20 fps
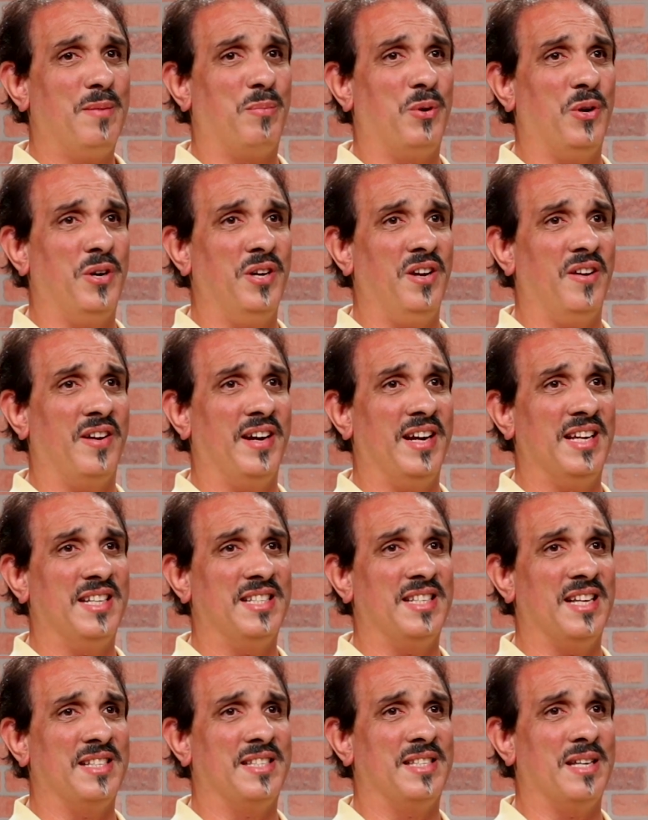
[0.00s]
Putting your
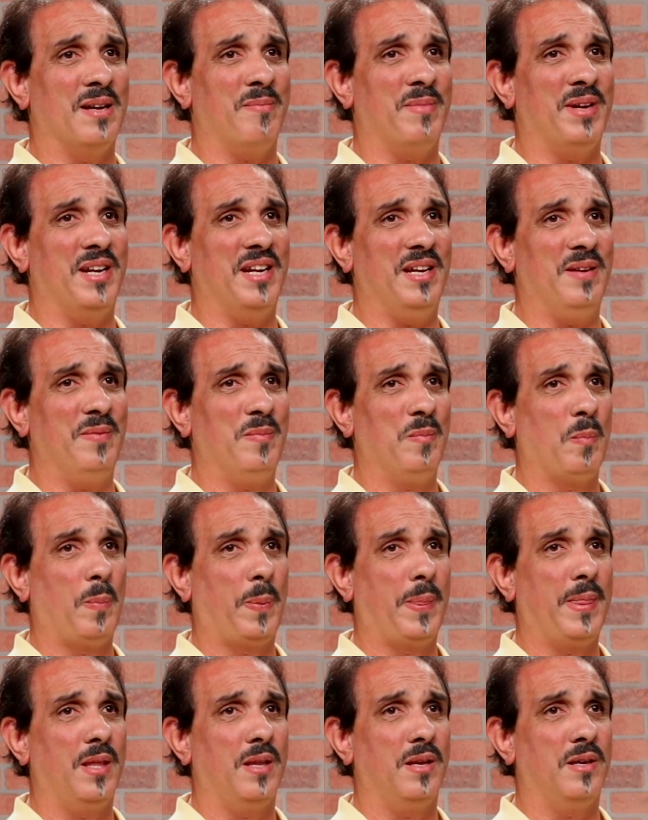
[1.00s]
hands on somebody
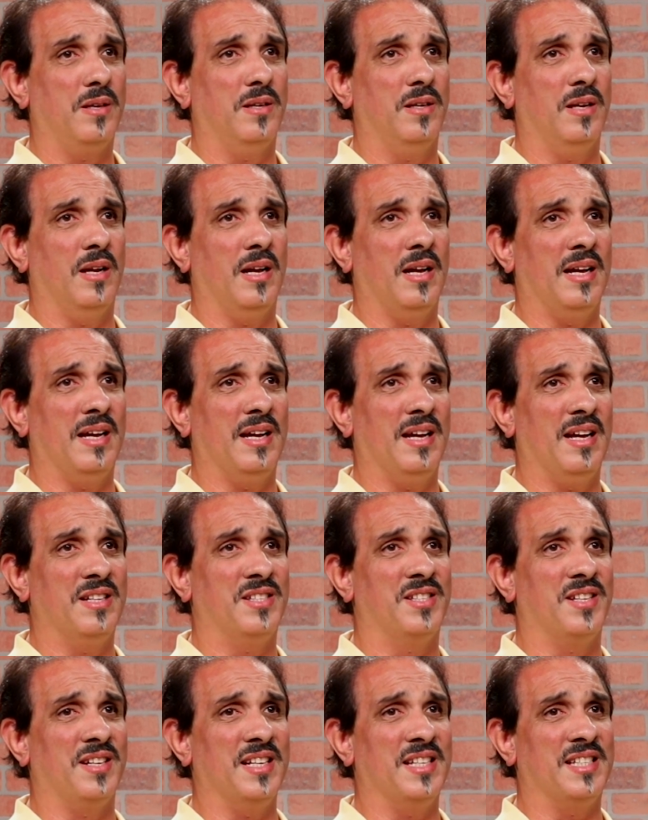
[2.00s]
uh,
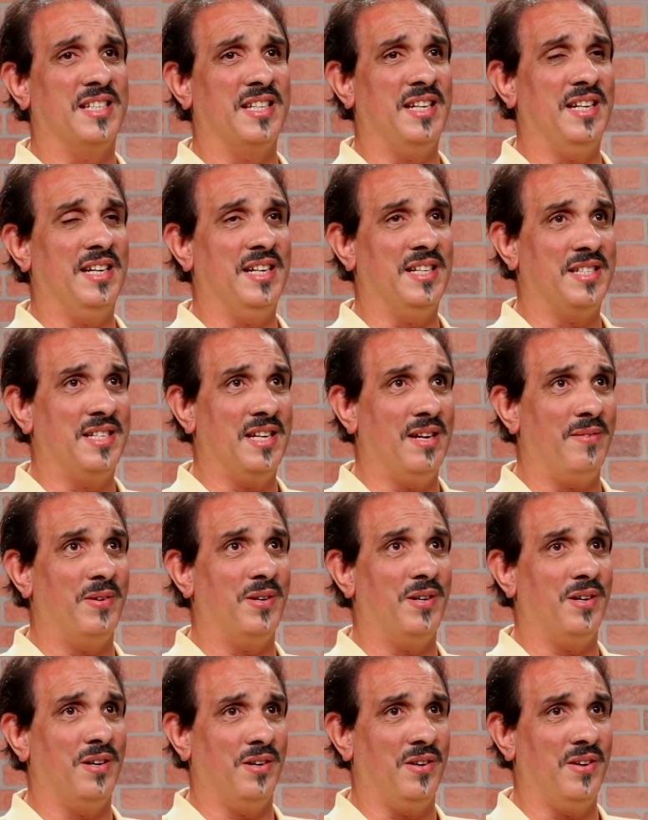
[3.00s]
unsolicited is
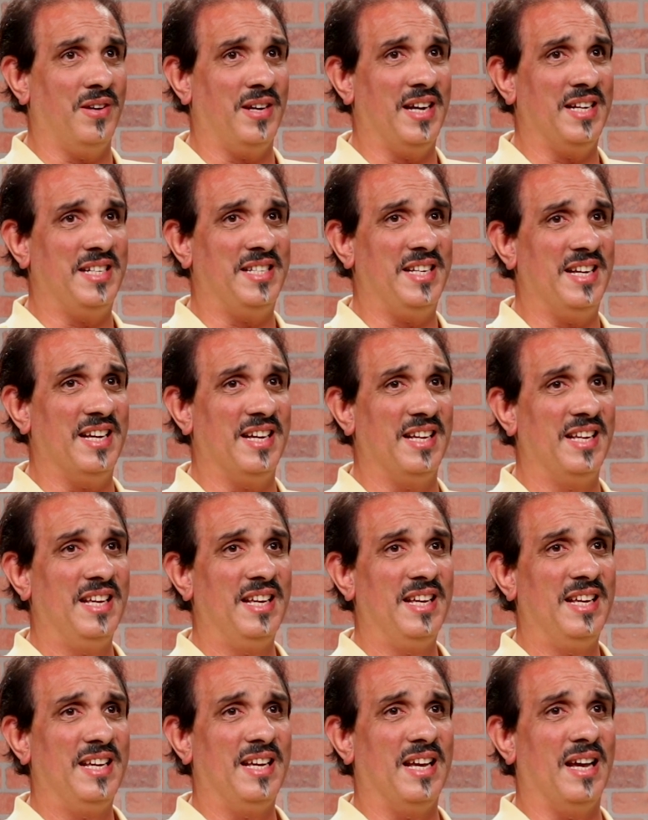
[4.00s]
never a good idea.
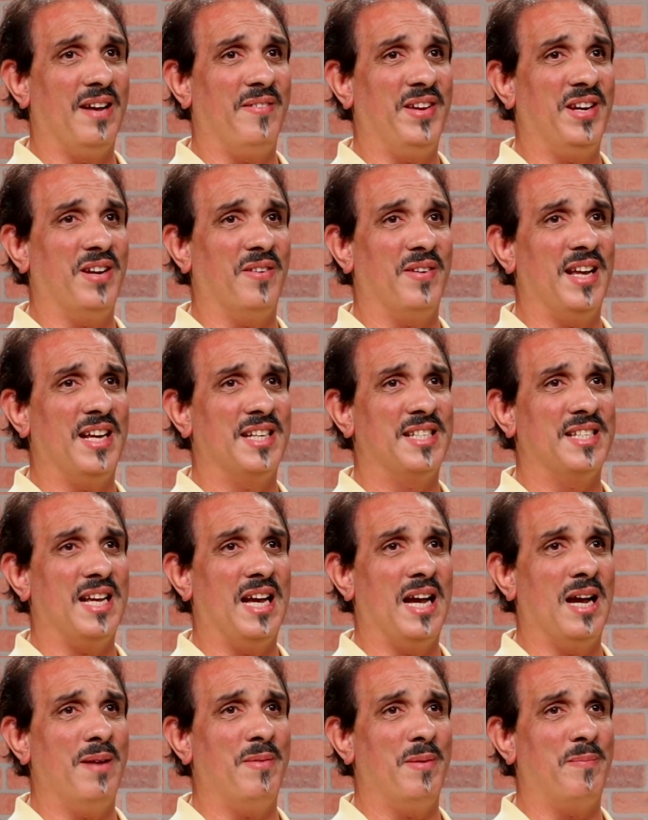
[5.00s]
I mean, unless
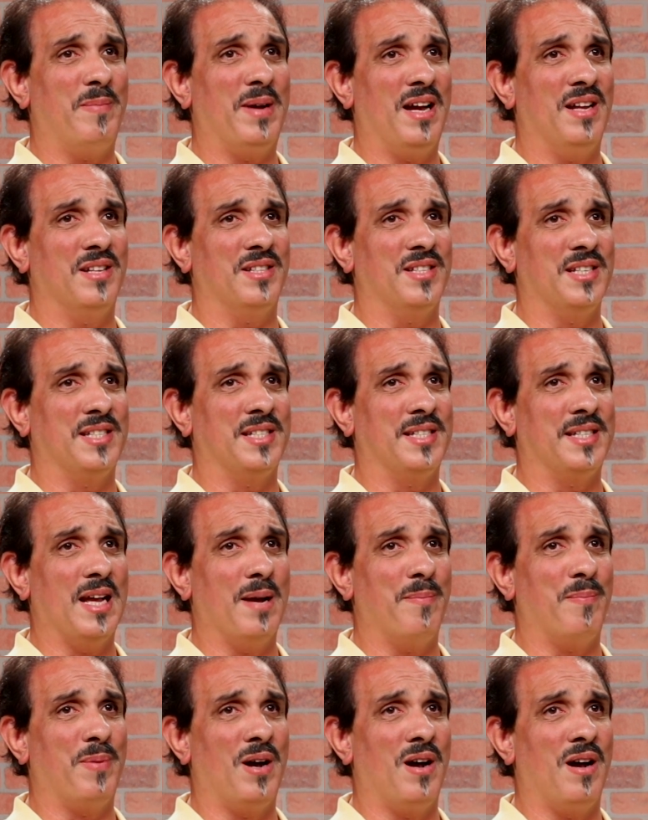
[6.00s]
I'm about to
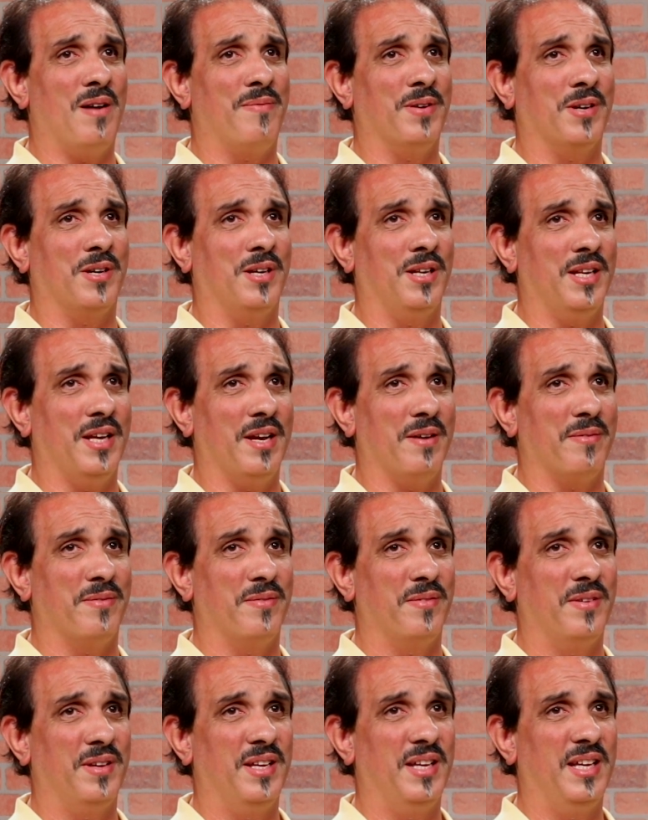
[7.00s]
step off a
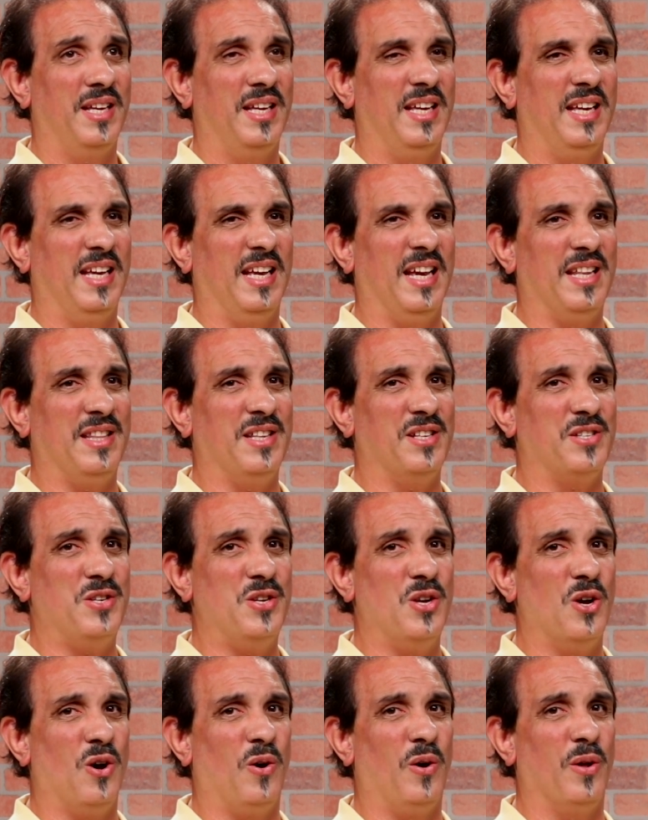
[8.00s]
cliff and there's
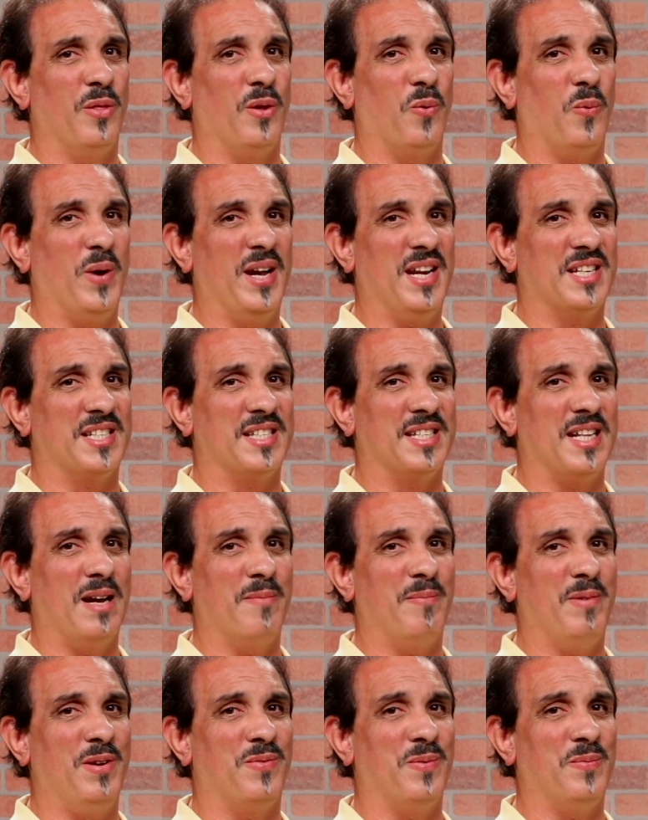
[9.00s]
no other way to
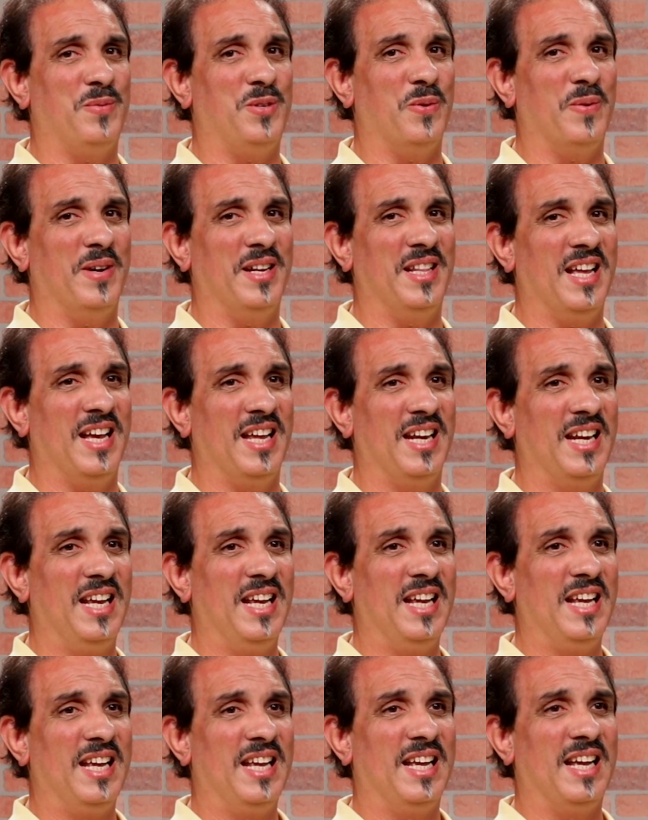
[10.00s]
stop me from doing that,
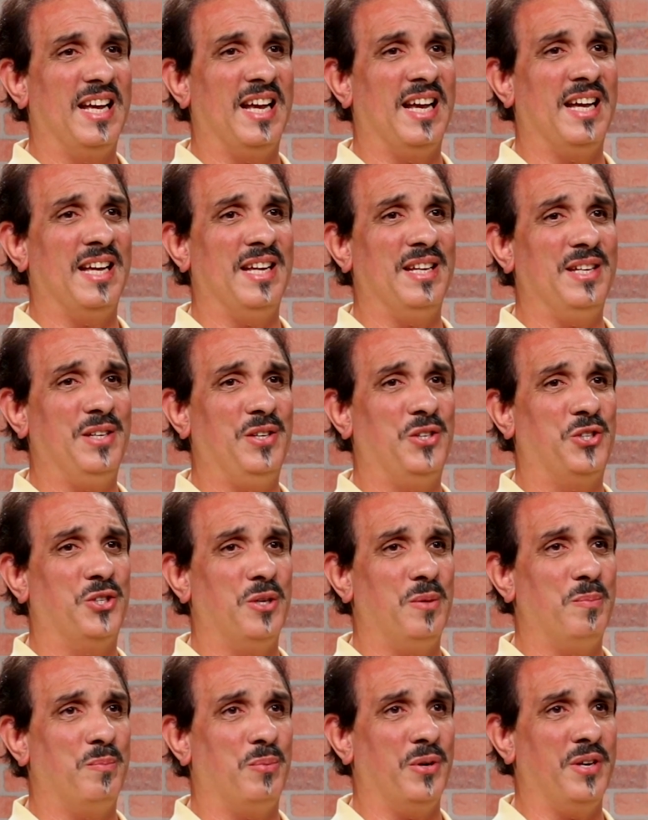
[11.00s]
uh, you
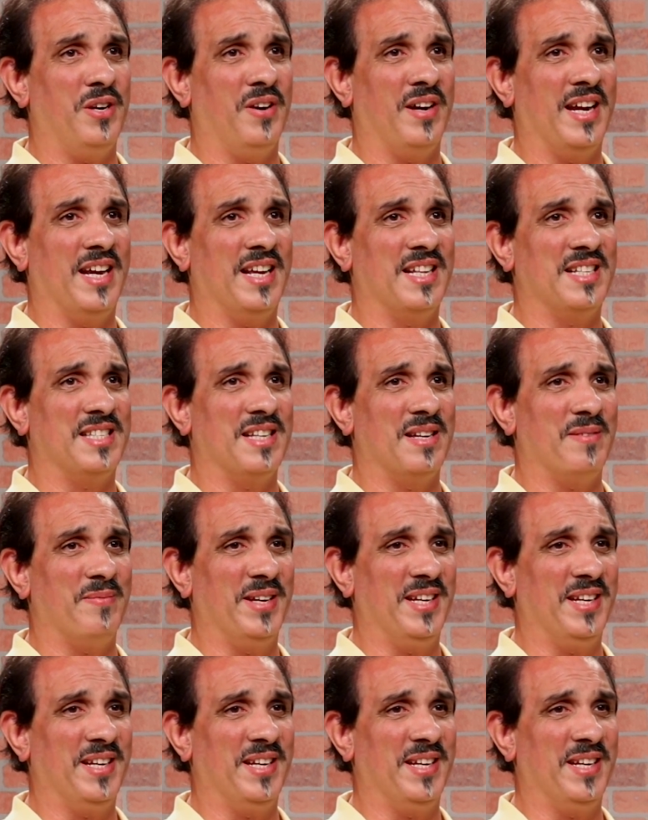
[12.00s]
shouldn't put your hands on